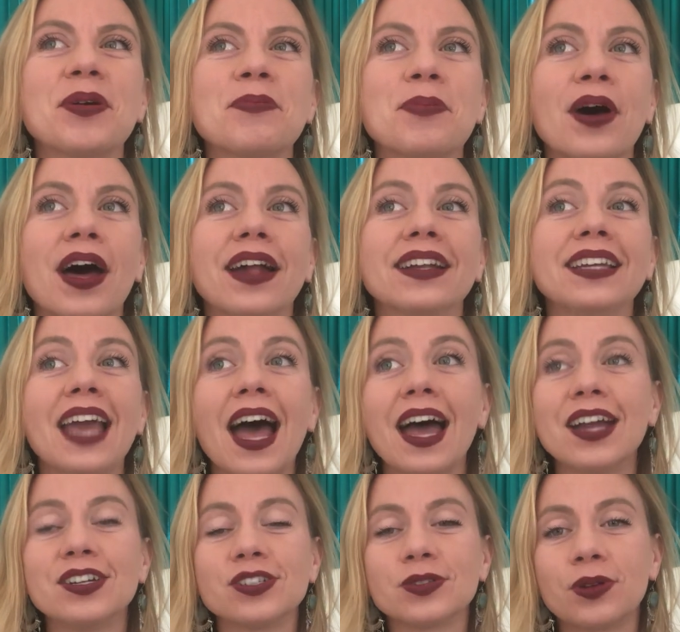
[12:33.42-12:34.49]
But yeah,
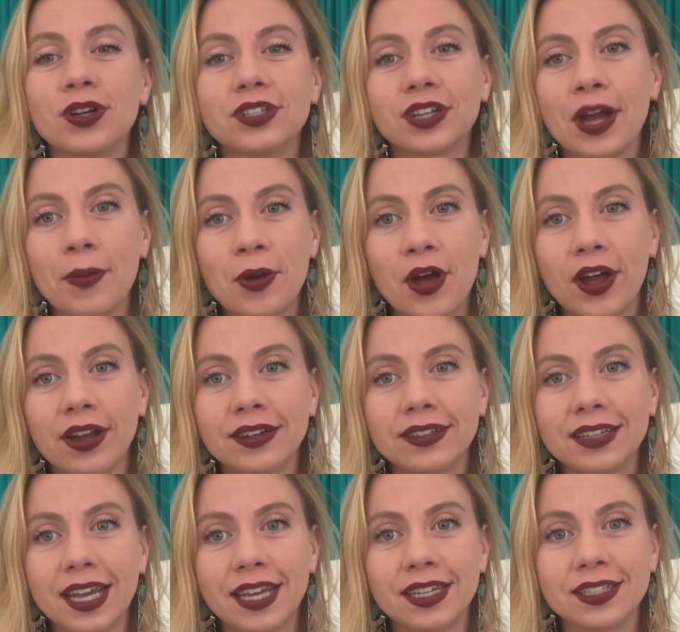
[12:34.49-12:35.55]
I just wanted to come
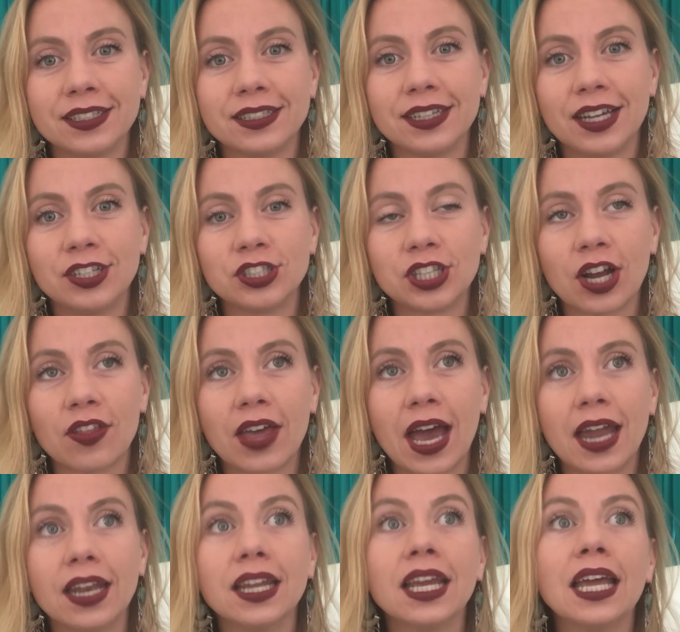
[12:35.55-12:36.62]
on and share
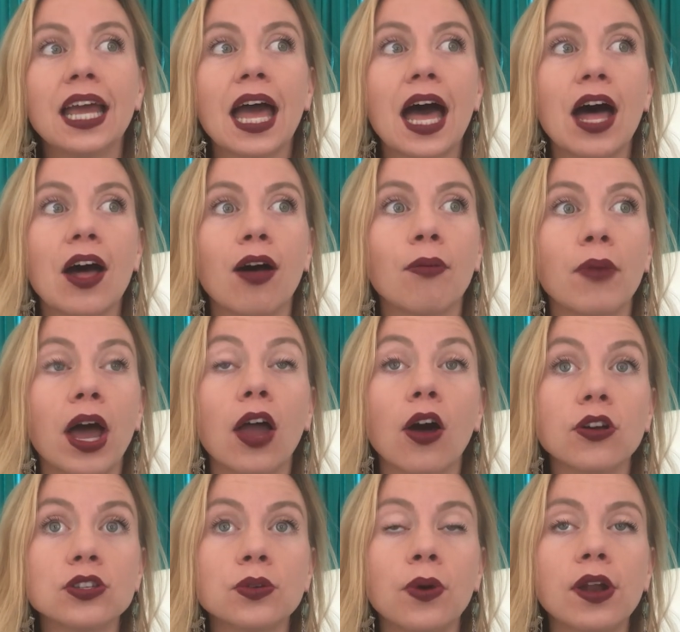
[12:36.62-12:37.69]
that. I
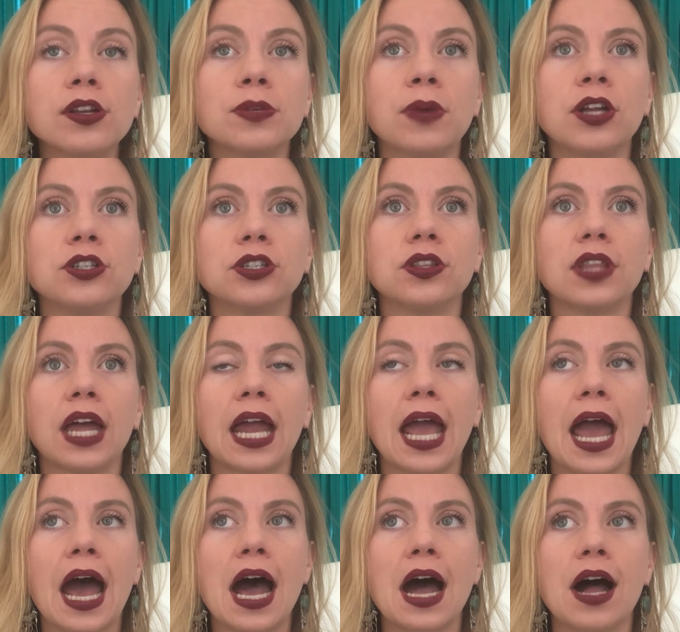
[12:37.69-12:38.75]
also wanted to mention that I
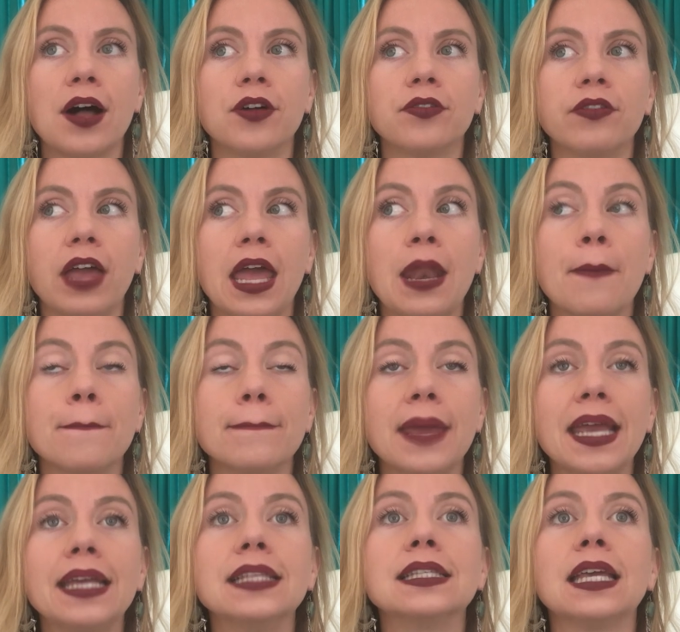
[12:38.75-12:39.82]
have an
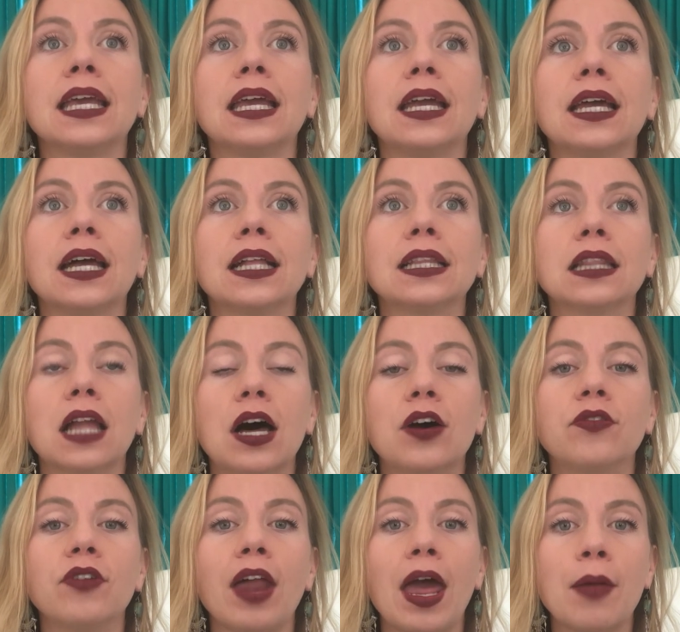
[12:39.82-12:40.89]
amazing
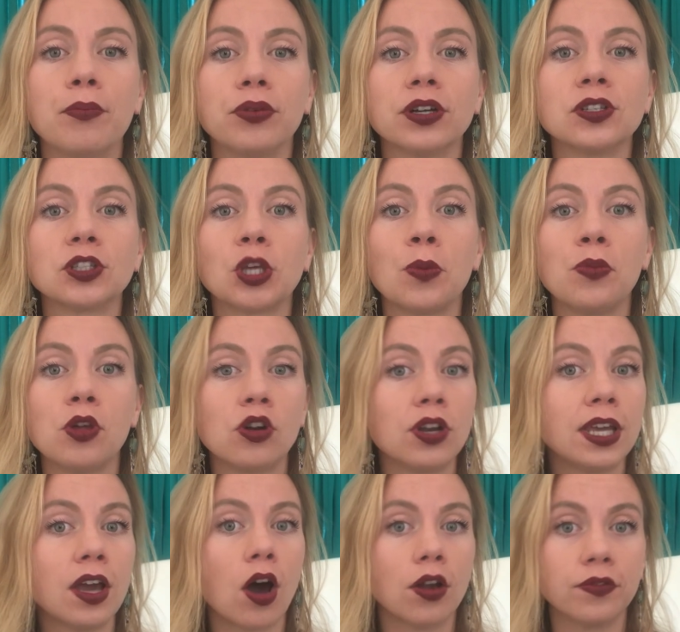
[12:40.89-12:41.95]
Love Empress
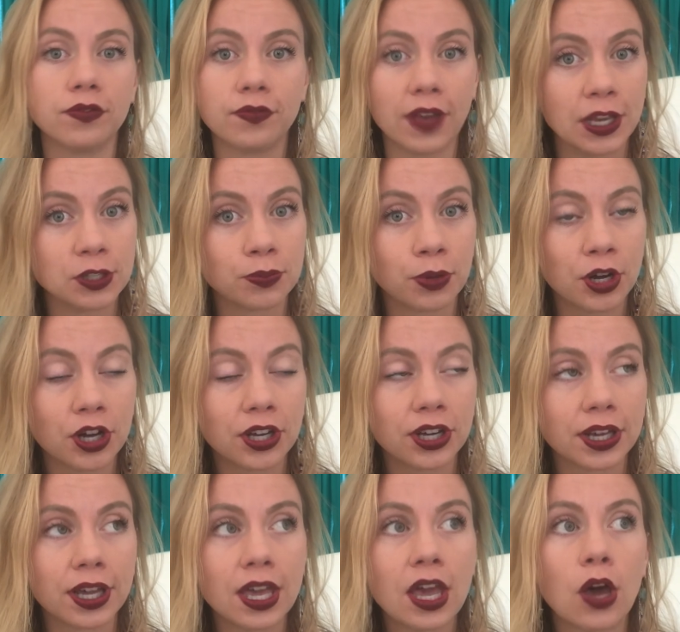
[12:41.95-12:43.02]
community on Facebook,
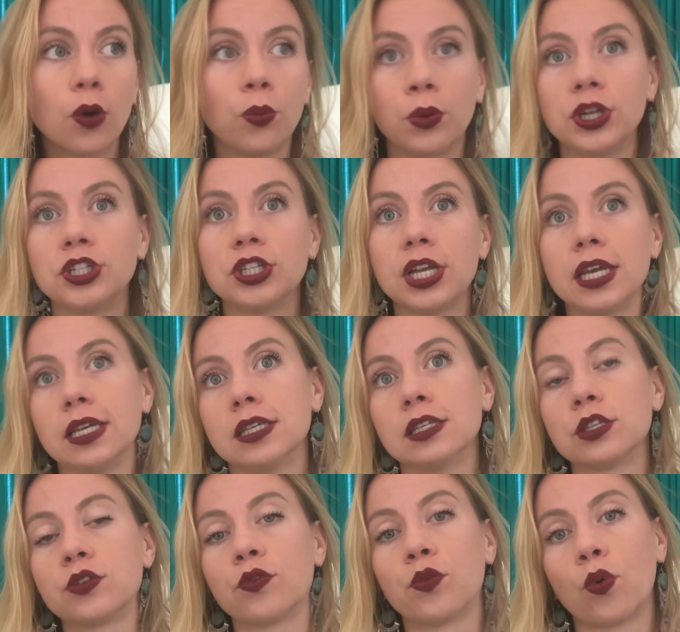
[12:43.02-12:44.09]
which
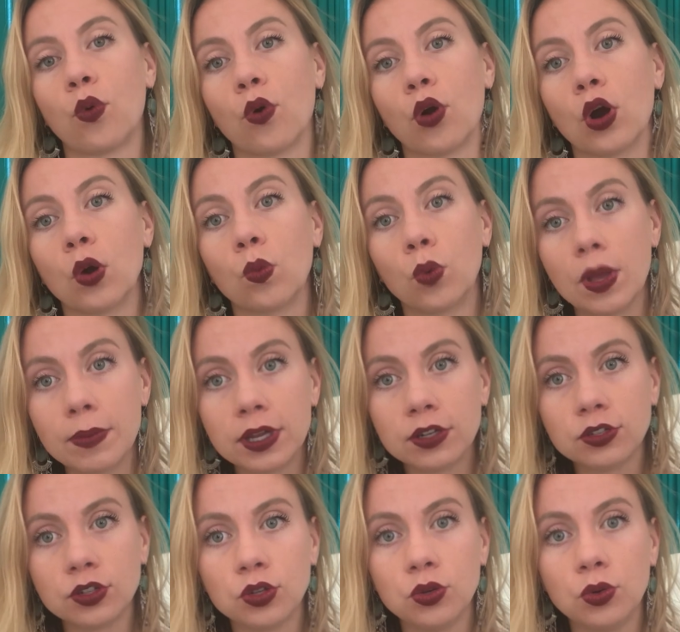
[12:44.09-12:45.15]
is for
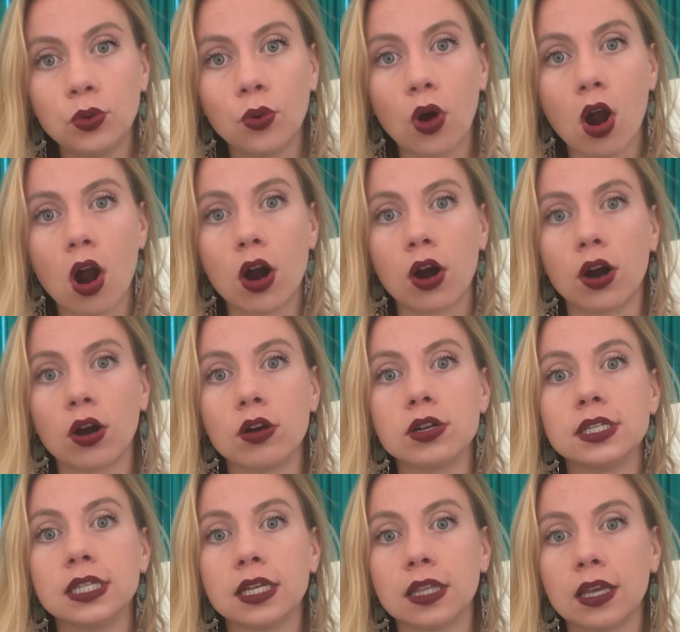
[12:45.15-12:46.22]
women who are
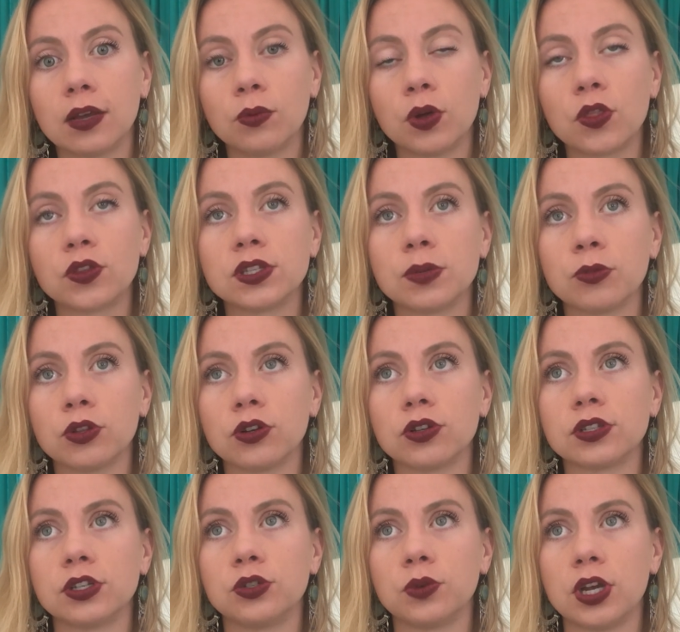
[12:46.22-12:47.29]
dealing with similar
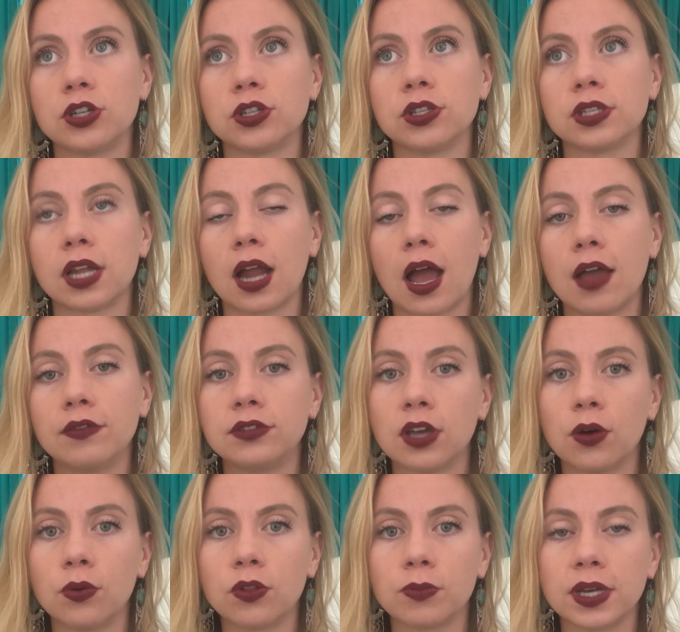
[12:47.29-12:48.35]
situations that I have
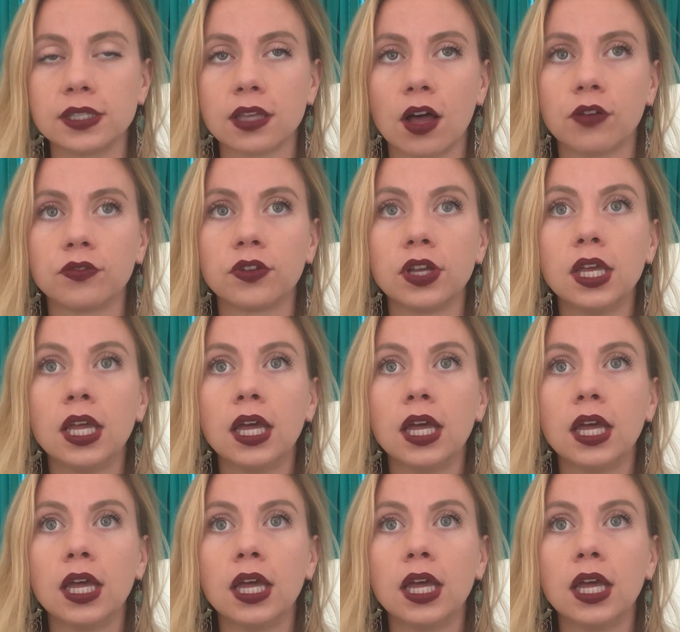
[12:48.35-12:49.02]
dealt with myself,